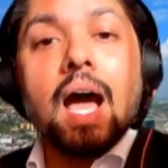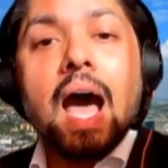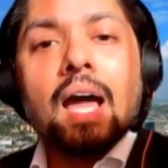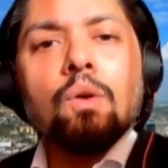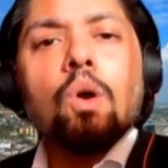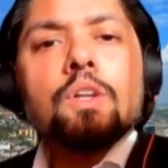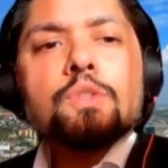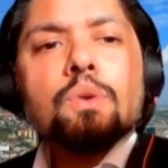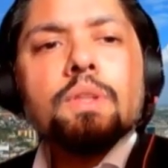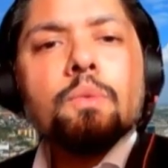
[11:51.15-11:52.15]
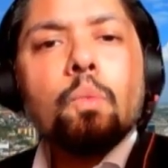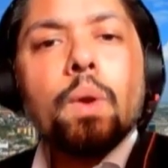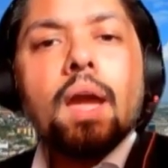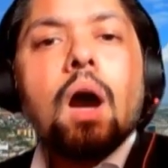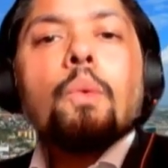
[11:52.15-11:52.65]
and also the
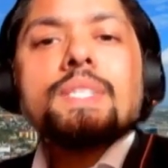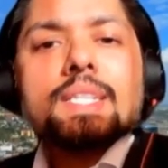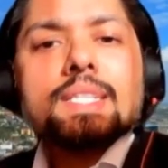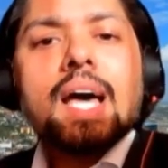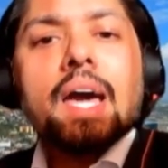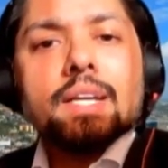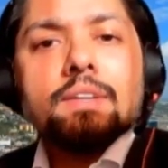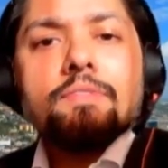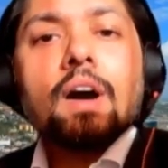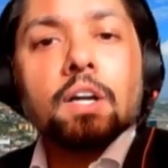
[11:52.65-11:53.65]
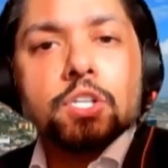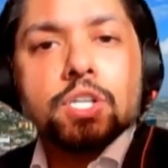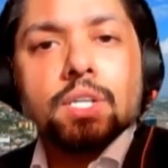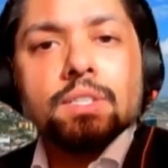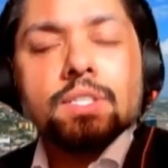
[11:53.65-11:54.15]
way our society
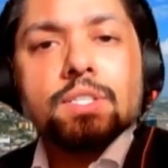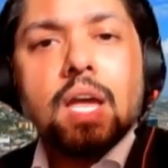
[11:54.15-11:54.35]
functions.